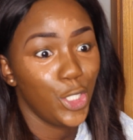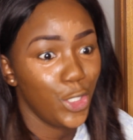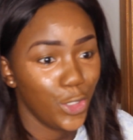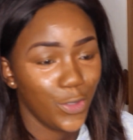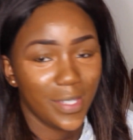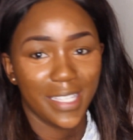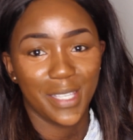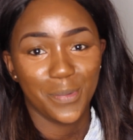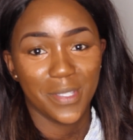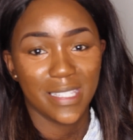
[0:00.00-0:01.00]
knew that
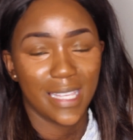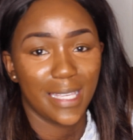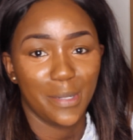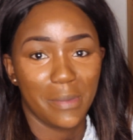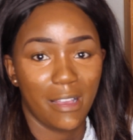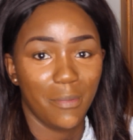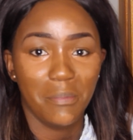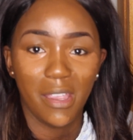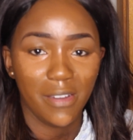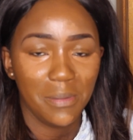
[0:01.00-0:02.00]
he was thinking about
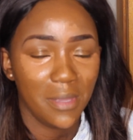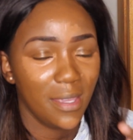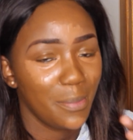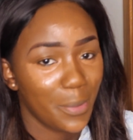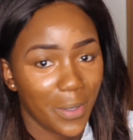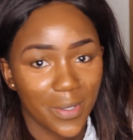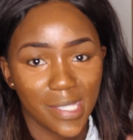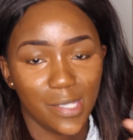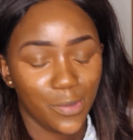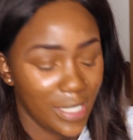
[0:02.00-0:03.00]
marrying me,
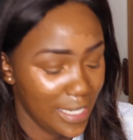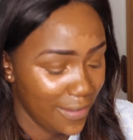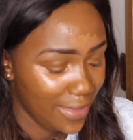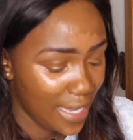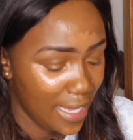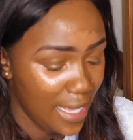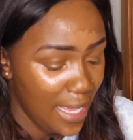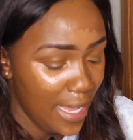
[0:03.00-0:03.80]
proposing, or any of that,